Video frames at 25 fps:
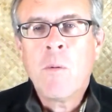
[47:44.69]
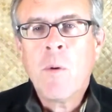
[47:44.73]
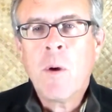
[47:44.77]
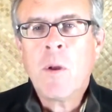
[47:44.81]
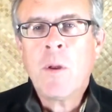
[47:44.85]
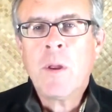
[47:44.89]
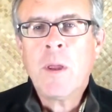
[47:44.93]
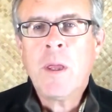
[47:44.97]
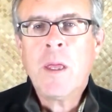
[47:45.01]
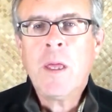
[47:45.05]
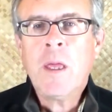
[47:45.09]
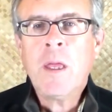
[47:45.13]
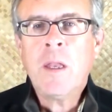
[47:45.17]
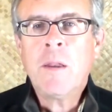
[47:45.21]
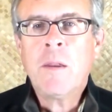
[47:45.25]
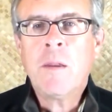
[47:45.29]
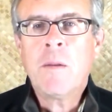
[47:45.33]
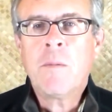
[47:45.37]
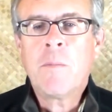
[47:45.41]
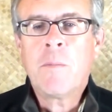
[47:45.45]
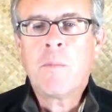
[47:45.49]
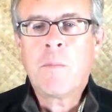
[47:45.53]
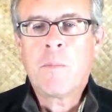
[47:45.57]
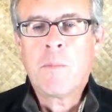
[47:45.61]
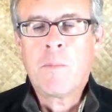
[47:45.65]
Well, it,
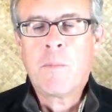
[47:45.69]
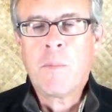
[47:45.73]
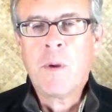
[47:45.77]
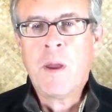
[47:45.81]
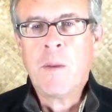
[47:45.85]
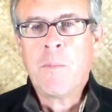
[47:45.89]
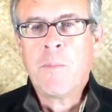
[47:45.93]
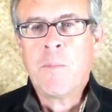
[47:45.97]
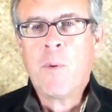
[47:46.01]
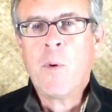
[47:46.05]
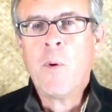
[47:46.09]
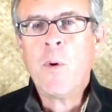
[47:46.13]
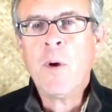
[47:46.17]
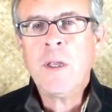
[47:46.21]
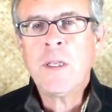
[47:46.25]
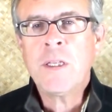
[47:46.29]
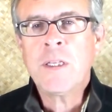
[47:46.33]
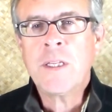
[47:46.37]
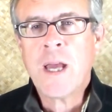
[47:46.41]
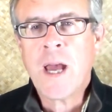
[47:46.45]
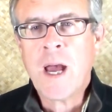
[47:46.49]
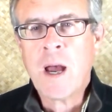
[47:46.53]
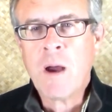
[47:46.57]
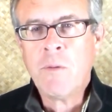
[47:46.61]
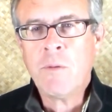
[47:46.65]
it
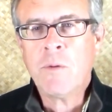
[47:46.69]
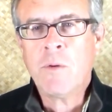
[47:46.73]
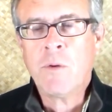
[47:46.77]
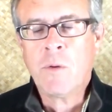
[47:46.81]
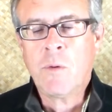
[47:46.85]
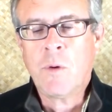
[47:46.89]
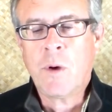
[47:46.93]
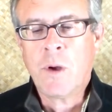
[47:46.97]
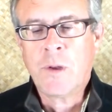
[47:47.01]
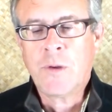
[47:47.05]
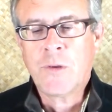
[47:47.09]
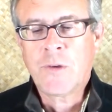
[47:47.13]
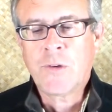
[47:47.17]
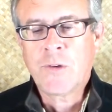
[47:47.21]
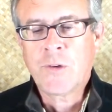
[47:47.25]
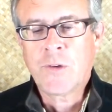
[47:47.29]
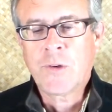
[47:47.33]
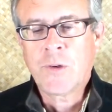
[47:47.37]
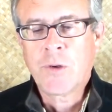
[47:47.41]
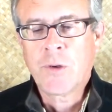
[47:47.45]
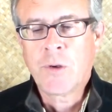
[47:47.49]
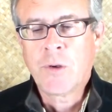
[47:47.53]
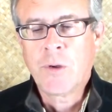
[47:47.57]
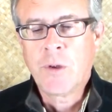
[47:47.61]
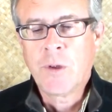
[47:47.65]
points out to
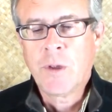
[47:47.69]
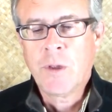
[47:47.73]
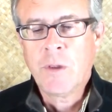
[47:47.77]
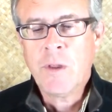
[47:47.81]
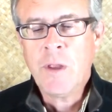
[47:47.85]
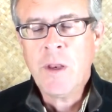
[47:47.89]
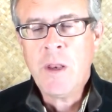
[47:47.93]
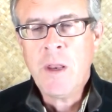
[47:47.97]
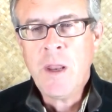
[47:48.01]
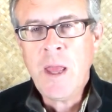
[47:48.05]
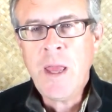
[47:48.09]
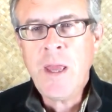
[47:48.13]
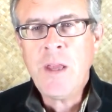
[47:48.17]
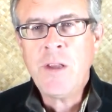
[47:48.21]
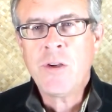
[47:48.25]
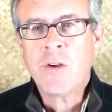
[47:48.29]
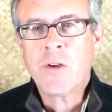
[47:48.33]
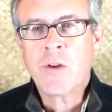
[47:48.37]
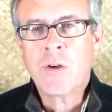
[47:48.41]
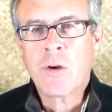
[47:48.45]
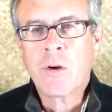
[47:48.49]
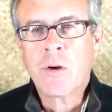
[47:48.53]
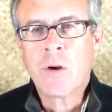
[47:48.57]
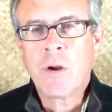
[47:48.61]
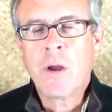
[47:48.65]
us the
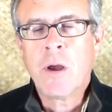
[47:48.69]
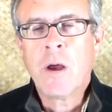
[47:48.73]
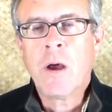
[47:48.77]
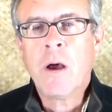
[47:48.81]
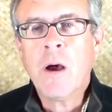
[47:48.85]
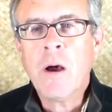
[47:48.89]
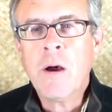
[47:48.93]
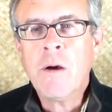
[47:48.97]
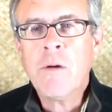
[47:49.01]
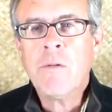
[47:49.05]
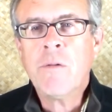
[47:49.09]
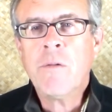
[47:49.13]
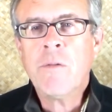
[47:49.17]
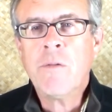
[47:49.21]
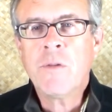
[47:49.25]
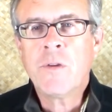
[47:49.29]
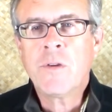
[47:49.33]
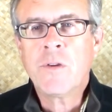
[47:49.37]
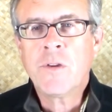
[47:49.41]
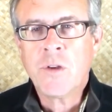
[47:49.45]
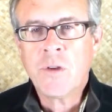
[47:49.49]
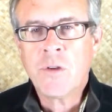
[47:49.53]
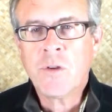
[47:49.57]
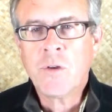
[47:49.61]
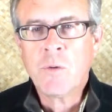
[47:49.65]
nature of
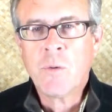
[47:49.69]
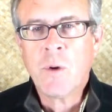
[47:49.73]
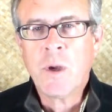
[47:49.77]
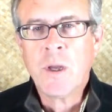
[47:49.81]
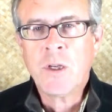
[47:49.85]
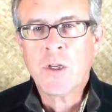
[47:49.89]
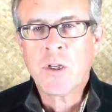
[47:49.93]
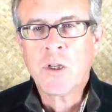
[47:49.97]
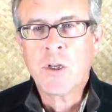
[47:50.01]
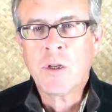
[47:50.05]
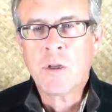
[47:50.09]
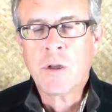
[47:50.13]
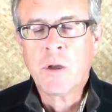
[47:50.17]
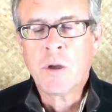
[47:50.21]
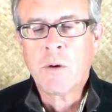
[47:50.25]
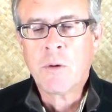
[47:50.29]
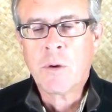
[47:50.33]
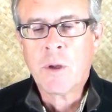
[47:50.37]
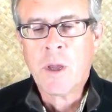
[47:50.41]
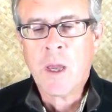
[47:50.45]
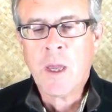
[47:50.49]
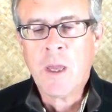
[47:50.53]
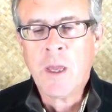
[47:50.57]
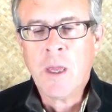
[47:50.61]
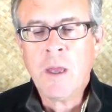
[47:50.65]
the situation,
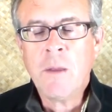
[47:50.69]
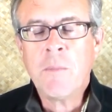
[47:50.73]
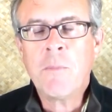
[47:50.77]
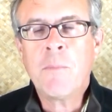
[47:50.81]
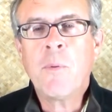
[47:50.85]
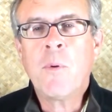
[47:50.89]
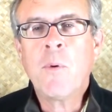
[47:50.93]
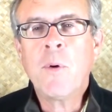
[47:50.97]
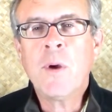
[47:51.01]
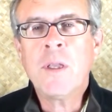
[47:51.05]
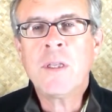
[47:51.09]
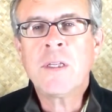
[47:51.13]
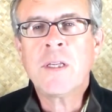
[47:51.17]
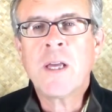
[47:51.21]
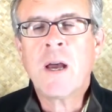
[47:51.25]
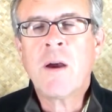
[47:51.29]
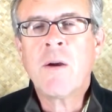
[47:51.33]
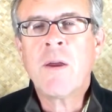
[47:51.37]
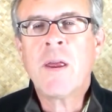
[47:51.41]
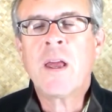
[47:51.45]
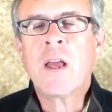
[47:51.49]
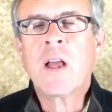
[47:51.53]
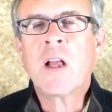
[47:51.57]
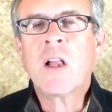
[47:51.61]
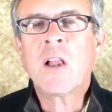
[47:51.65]
okay? It points
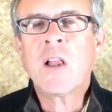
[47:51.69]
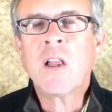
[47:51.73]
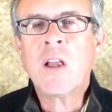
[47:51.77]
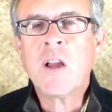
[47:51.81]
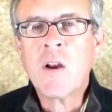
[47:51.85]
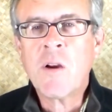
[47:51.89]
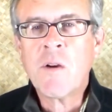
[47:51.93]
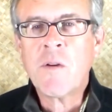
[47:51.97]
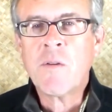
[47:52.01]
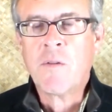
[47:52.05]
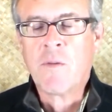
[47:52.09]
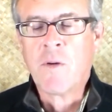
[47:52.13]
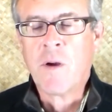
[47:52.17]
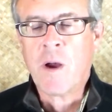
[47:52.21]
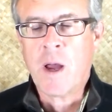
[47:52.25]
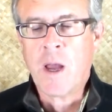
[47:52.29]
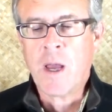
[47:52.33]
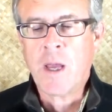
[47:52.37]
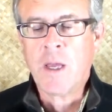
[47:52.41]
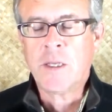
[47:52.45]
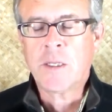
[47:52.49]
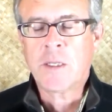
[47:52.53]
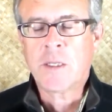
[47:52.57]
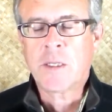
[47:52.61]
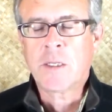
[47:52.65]
out, it
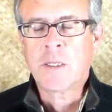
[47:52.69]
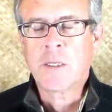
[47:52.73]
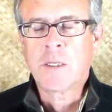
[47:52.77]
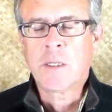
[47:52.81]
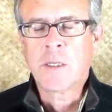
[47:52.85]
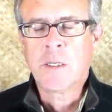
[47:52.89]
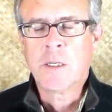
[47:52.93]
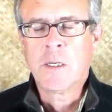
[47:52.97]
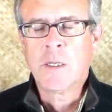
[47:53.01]
clarifies